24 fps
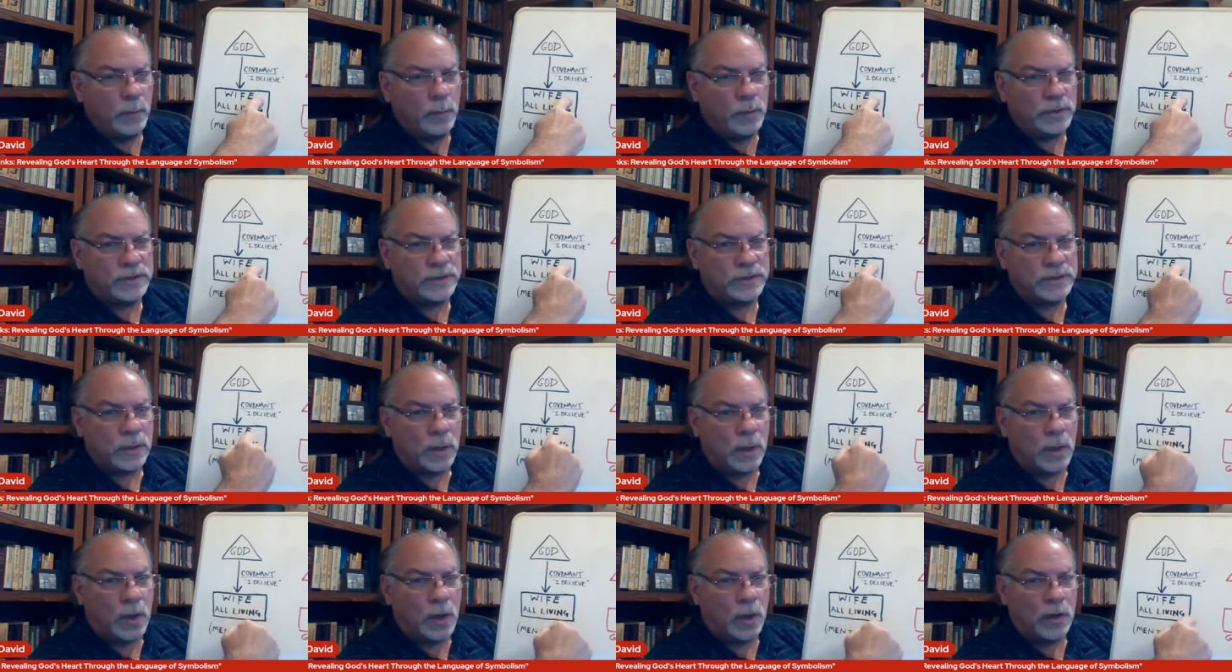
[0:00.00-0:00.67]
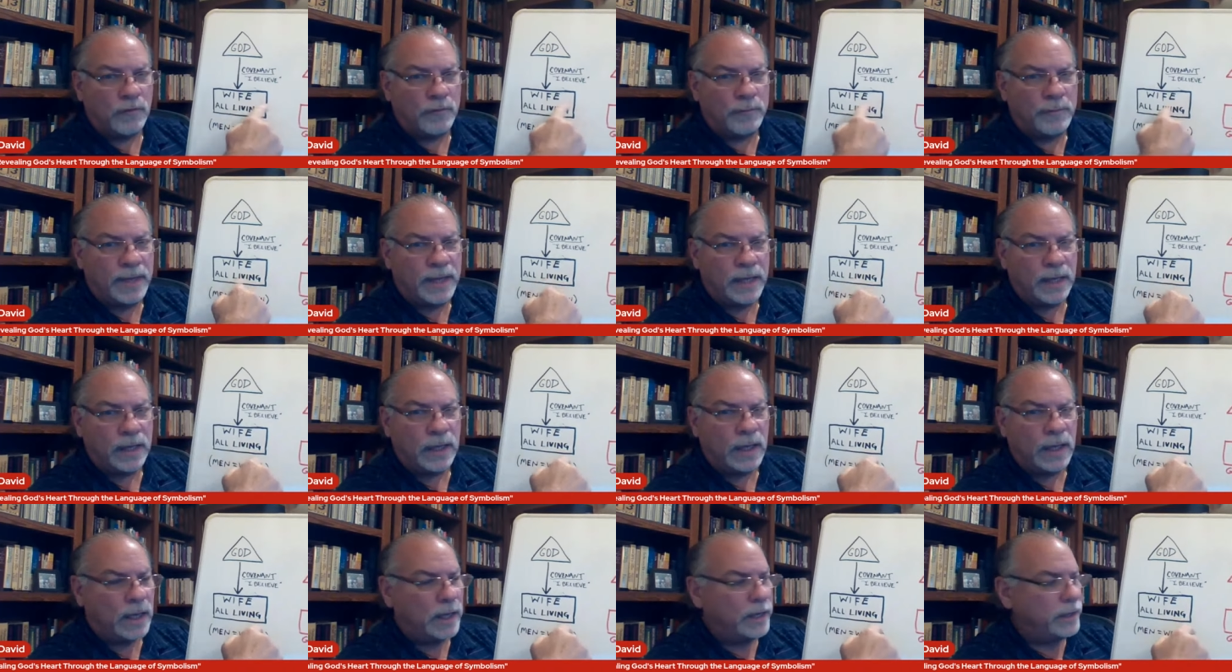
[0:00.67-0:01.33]
which is all of
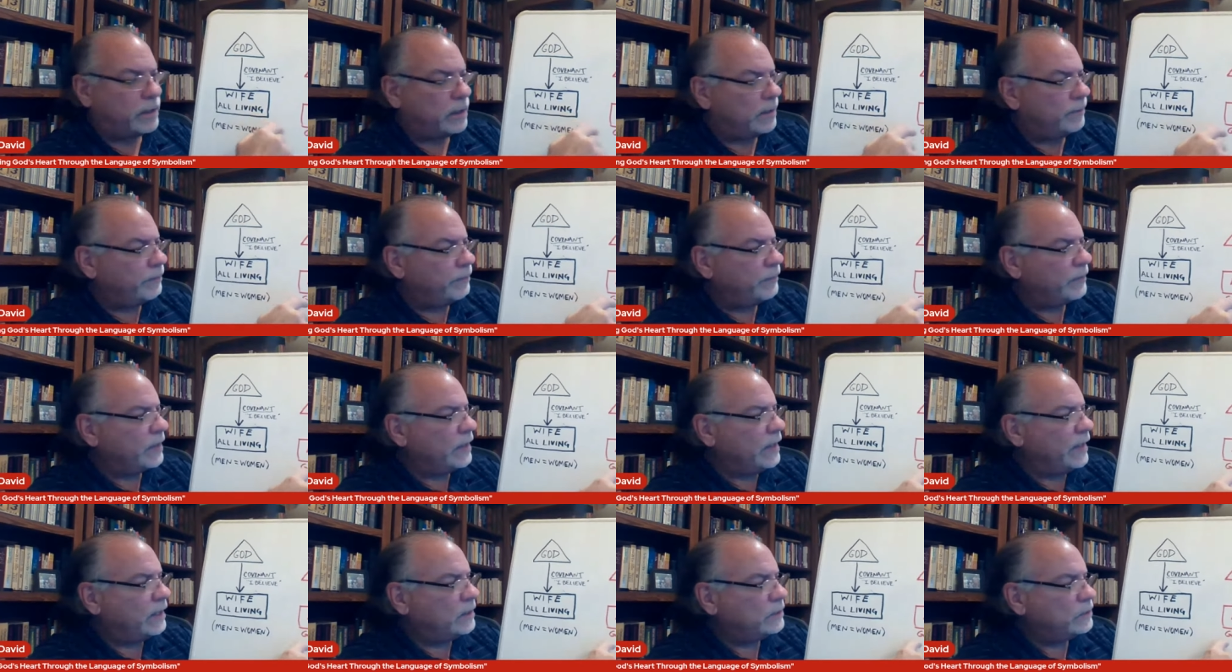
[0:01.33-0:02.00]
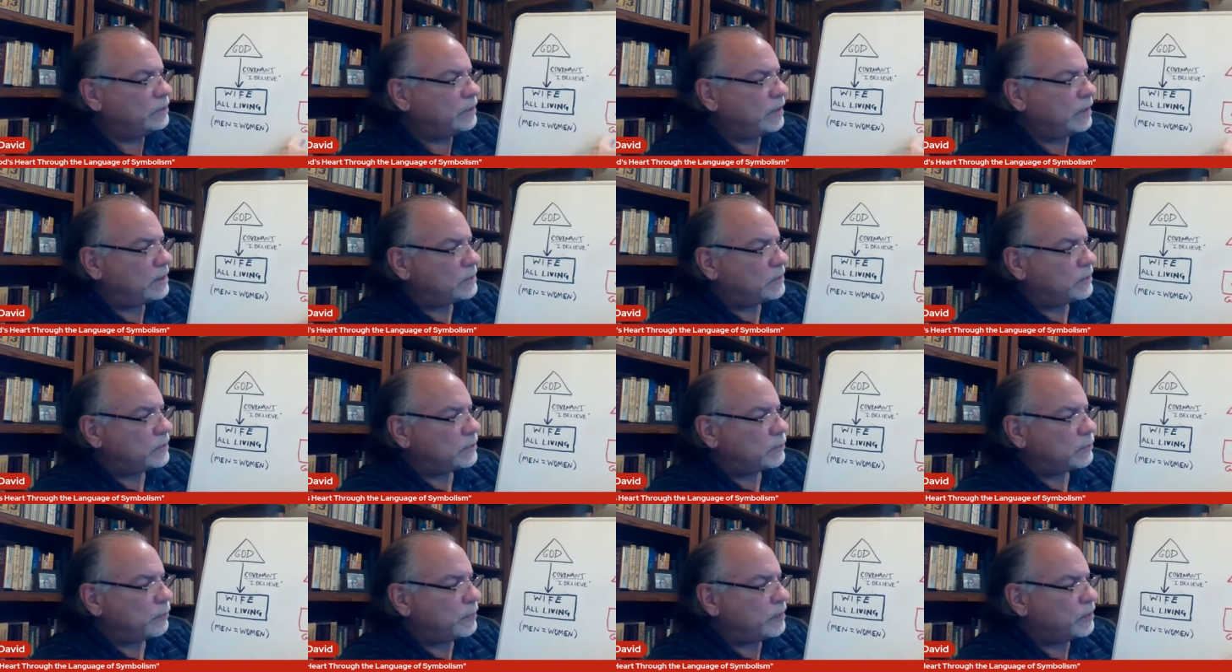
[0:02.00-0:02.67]
mankind. In
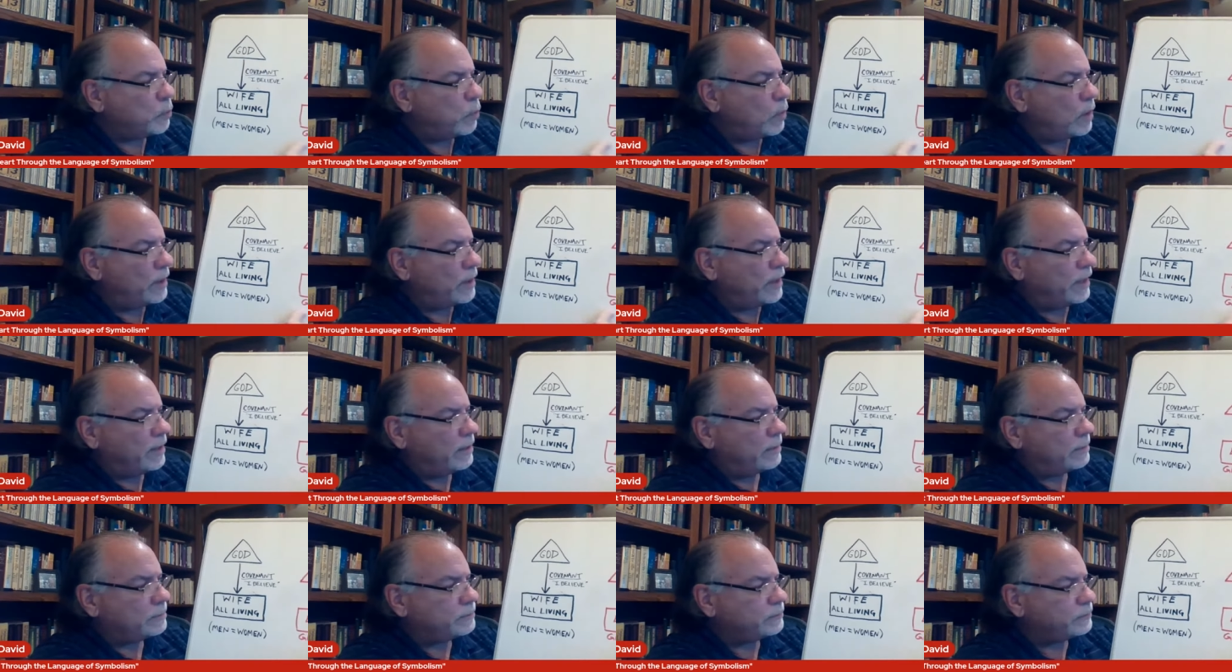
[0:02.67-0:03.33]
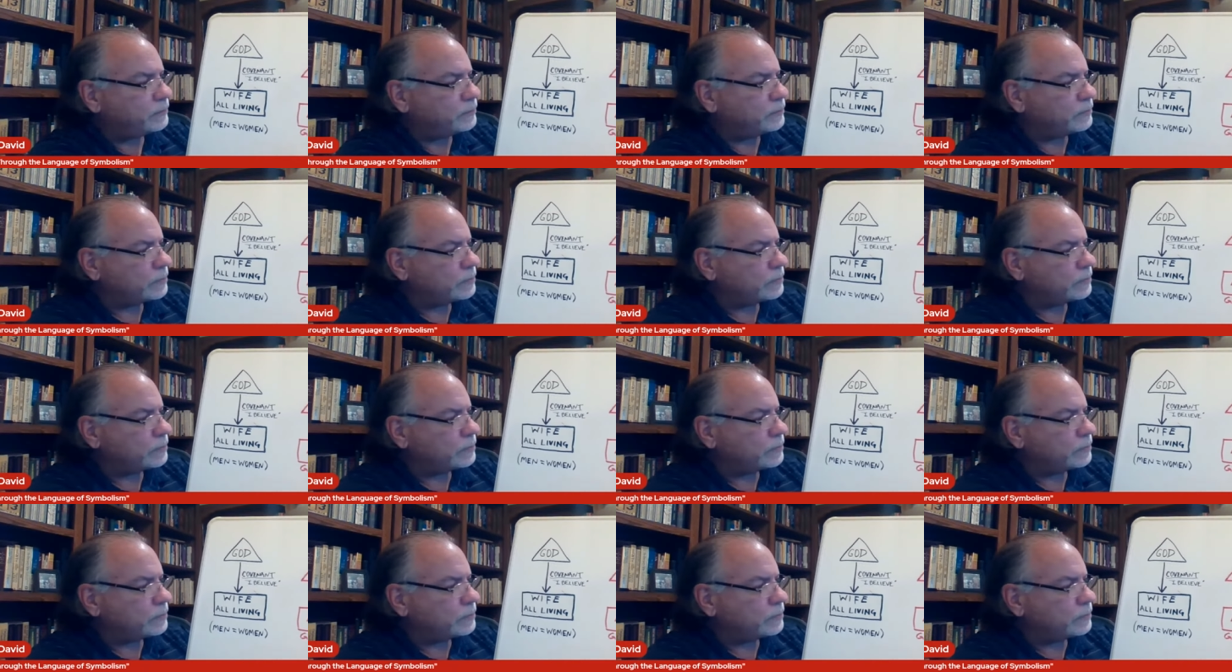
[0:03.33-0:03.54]
Genesis 3:20,